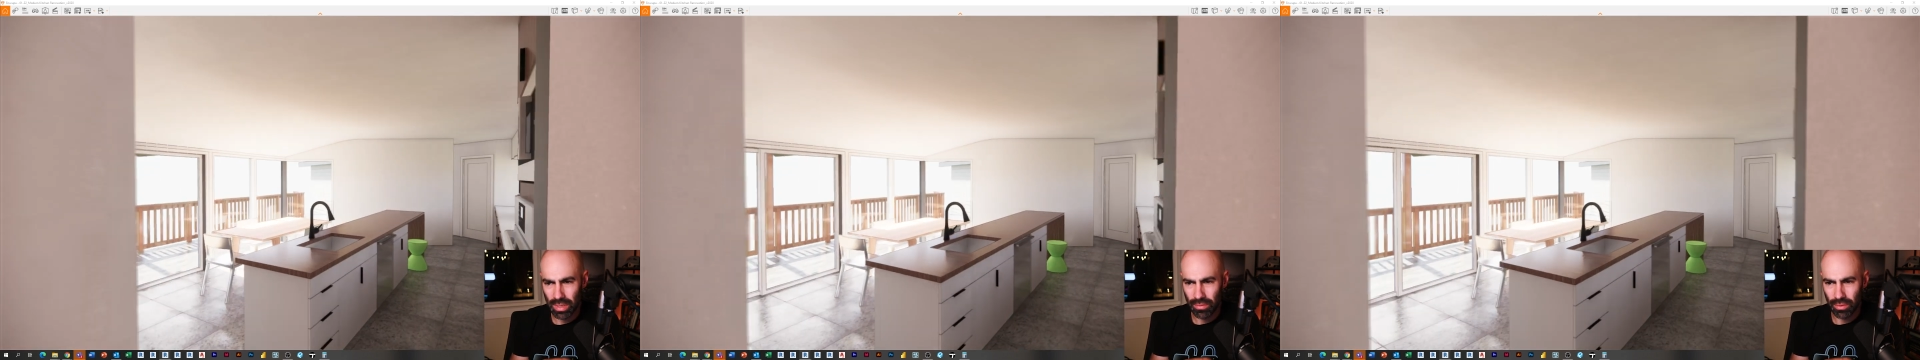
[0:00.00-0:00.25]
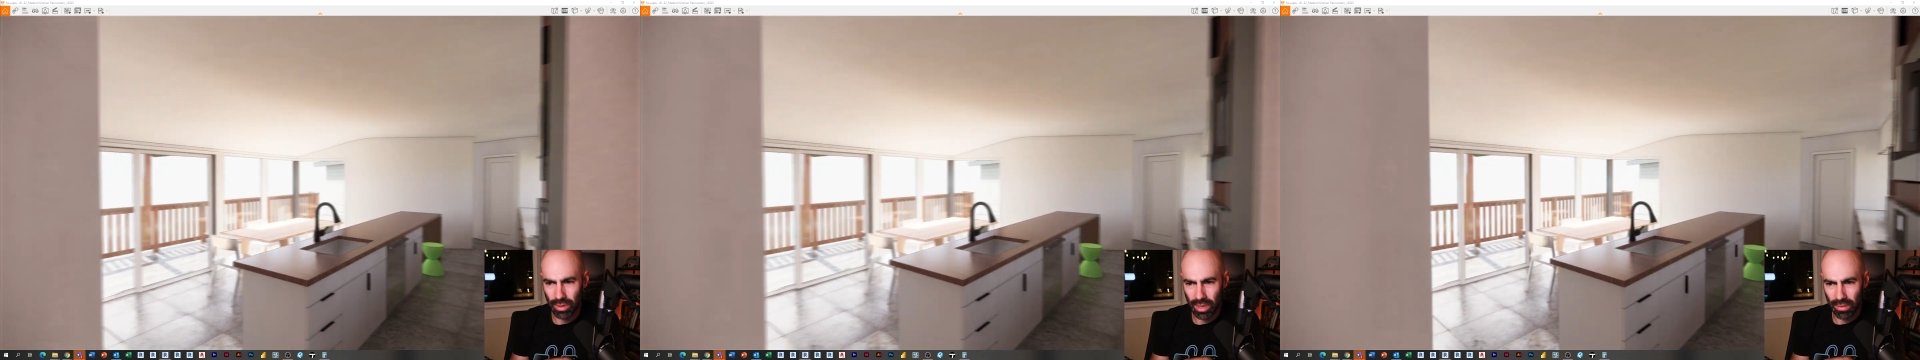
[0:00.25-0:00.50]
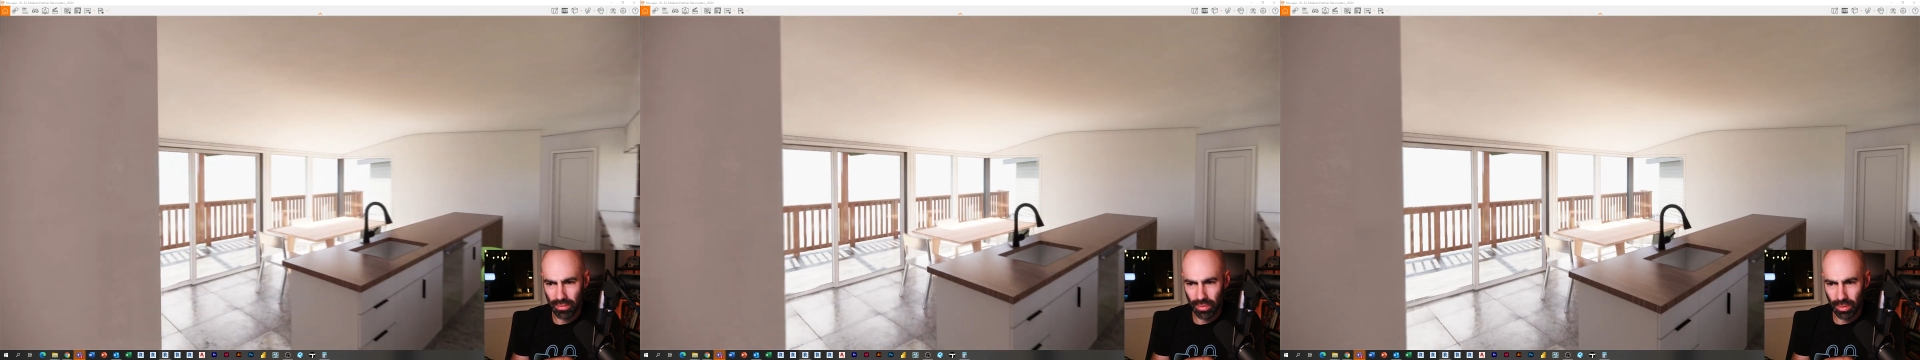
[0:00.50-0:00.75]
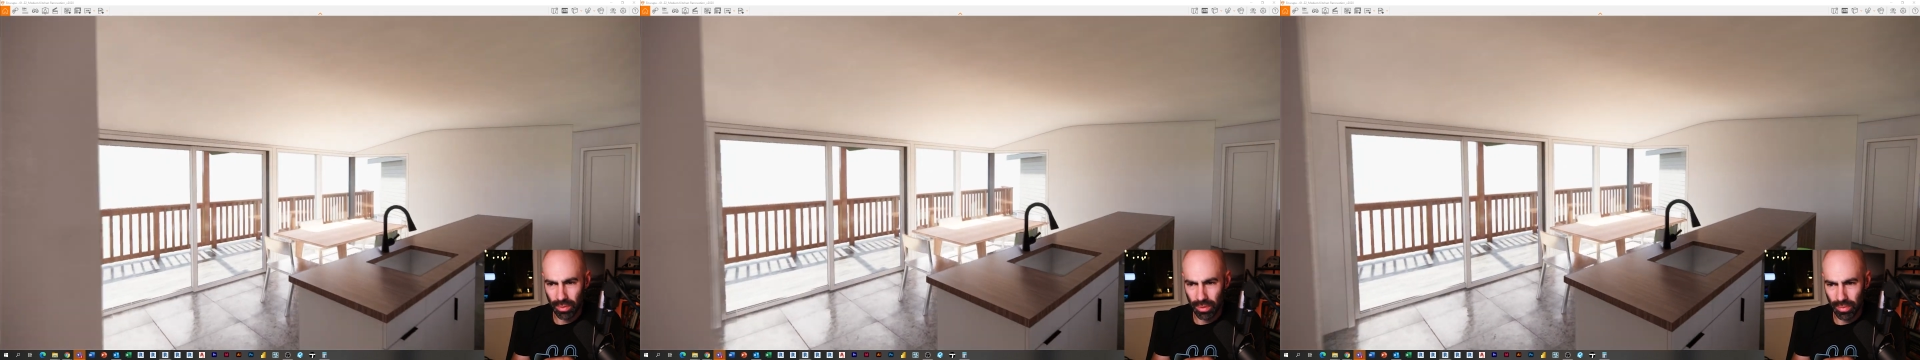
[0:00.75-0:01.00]
if you look on the
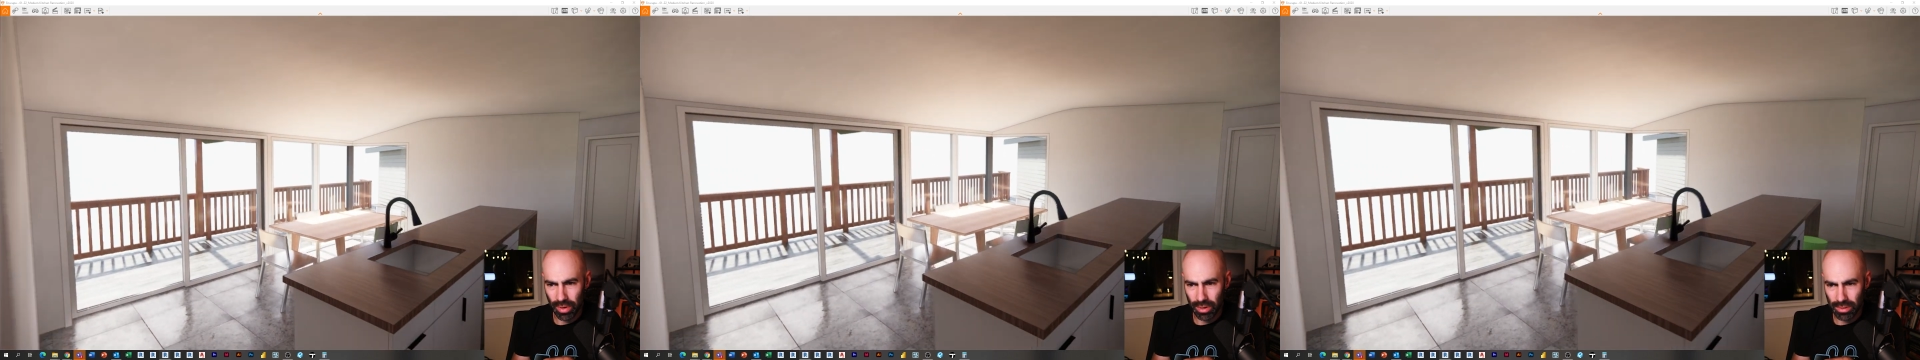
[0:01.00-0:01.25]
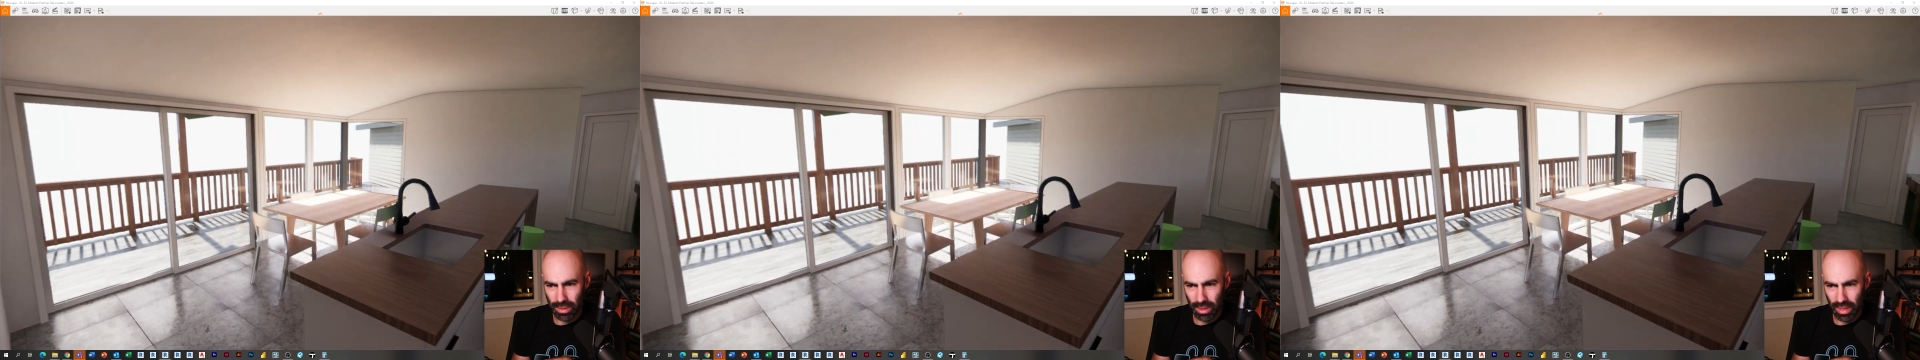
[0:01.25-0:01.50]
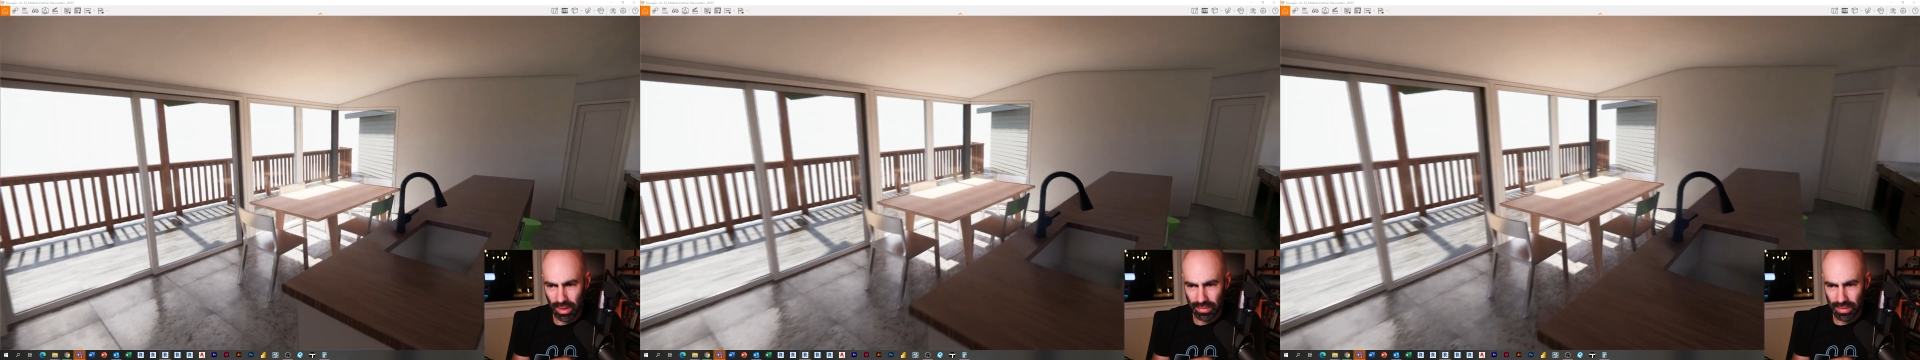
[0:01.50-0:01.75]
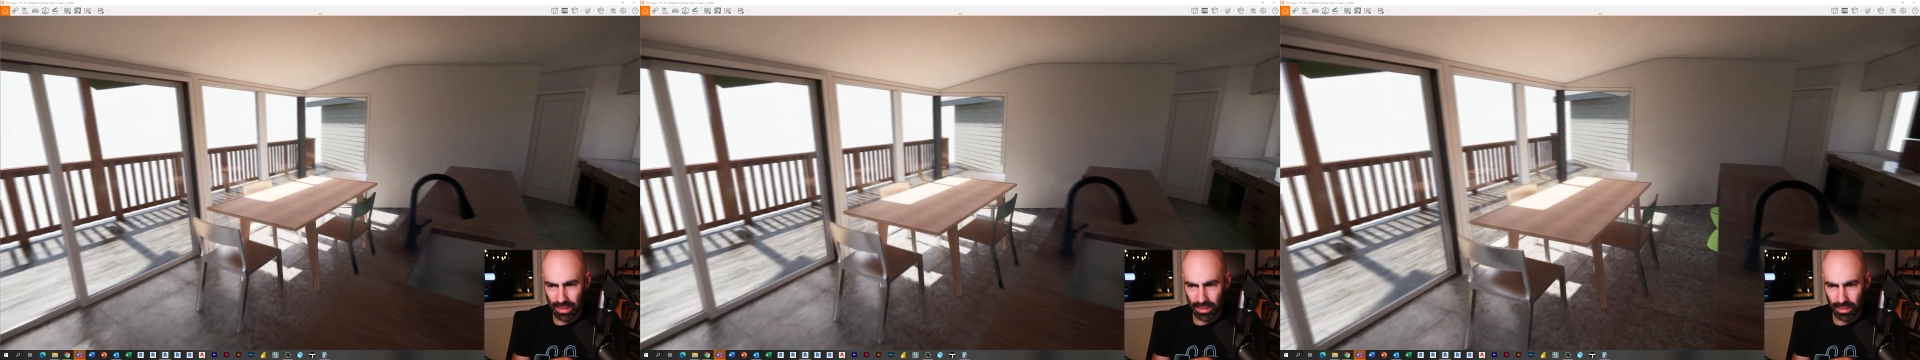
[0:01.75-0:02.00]
floor over here to the
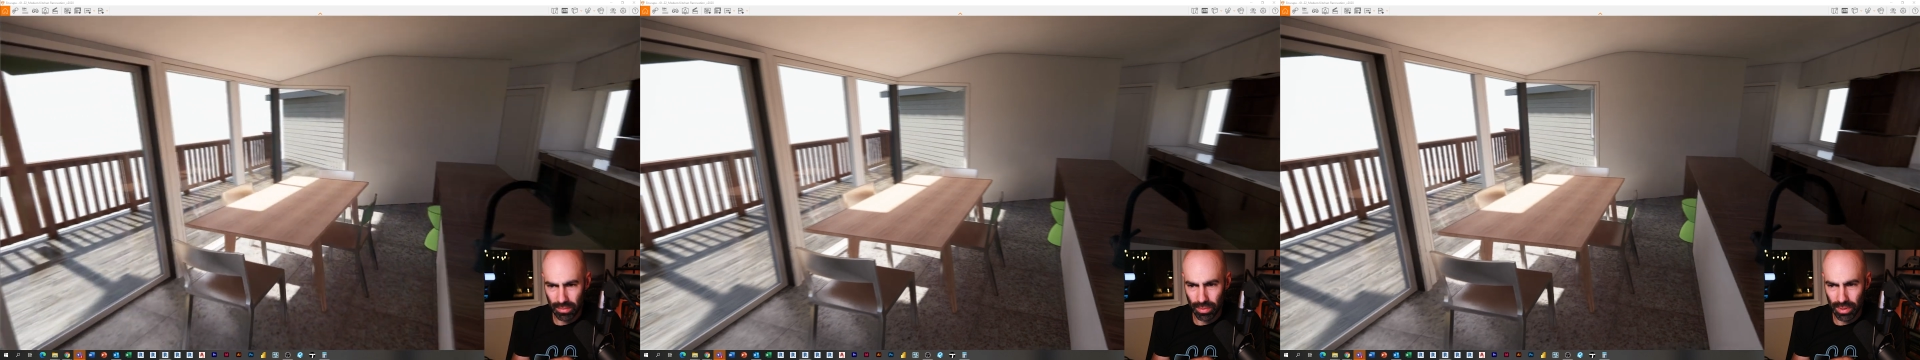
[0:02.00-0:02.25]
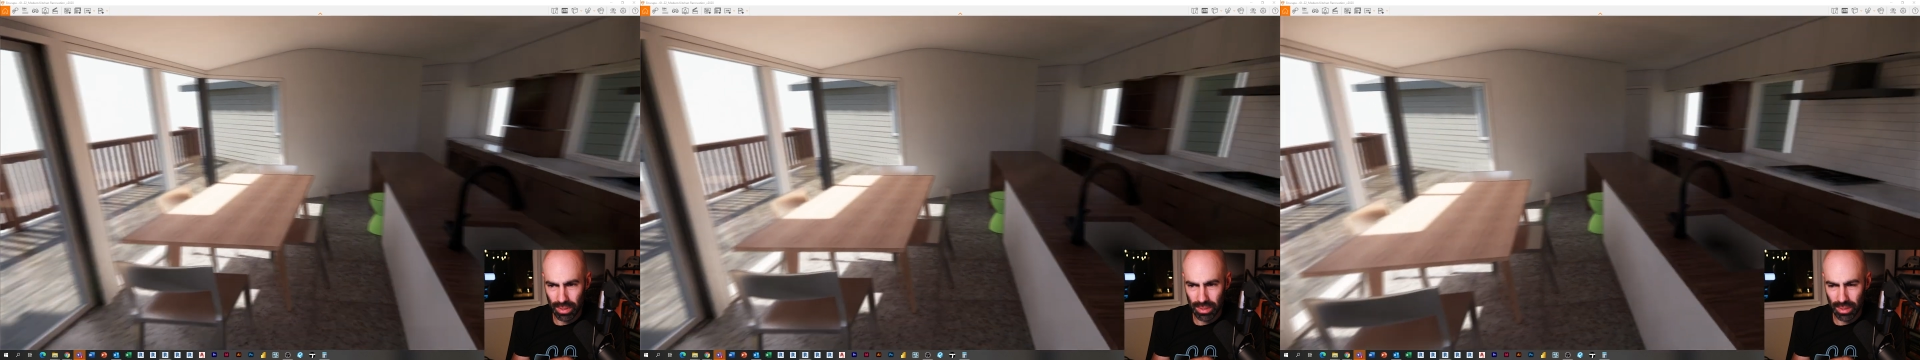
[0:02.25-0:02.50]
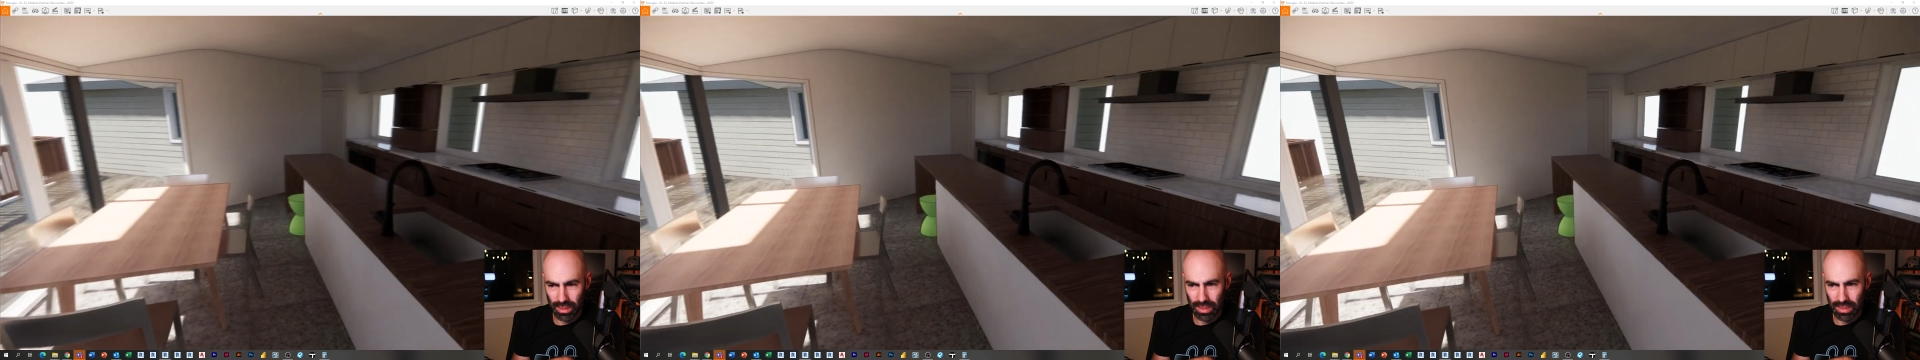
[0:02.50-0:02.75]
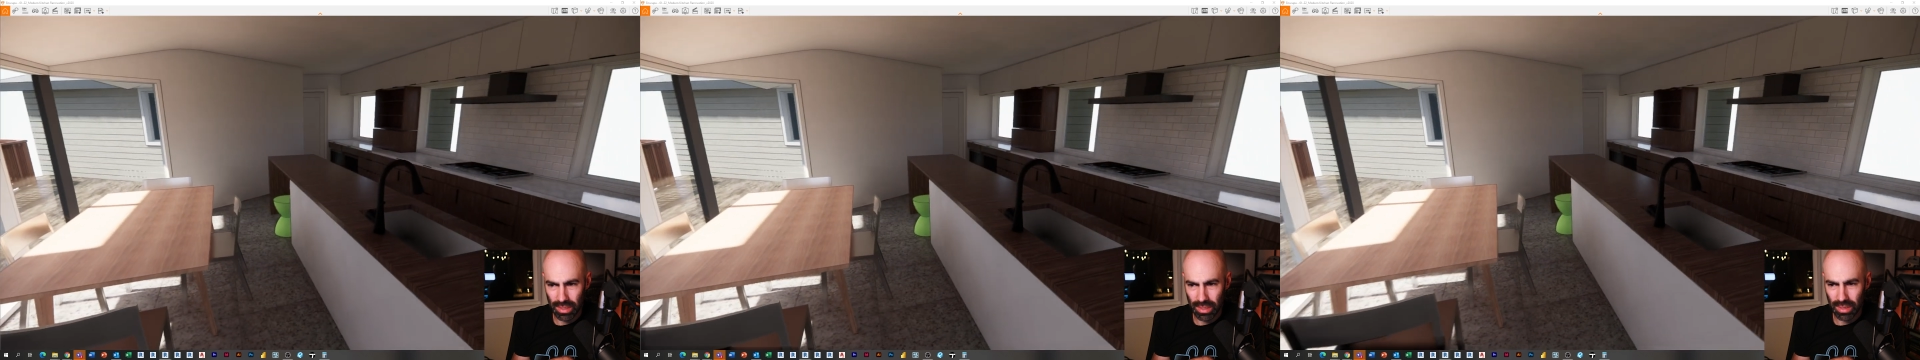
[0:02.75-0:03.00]
left, you could really start to
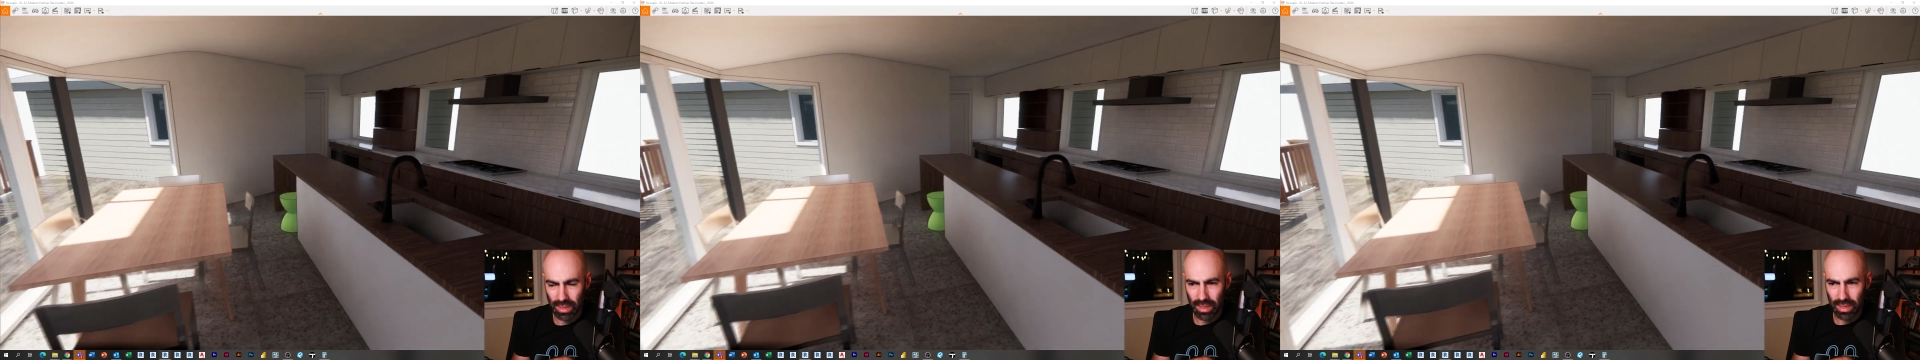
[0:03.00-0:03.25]
see